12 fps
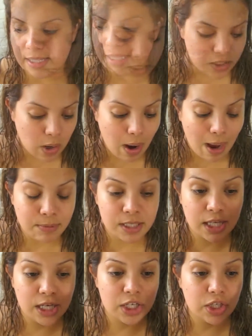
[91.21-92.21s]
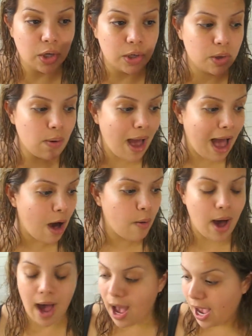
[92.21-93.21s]
So I'm just gonna show you
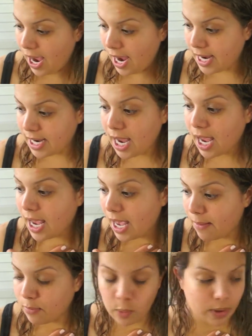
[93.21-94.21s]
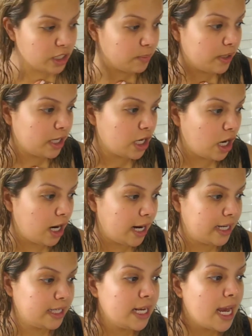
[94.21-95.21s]
how I am going to put it
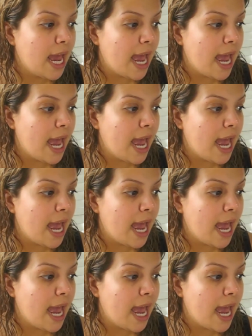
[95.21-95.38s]
on,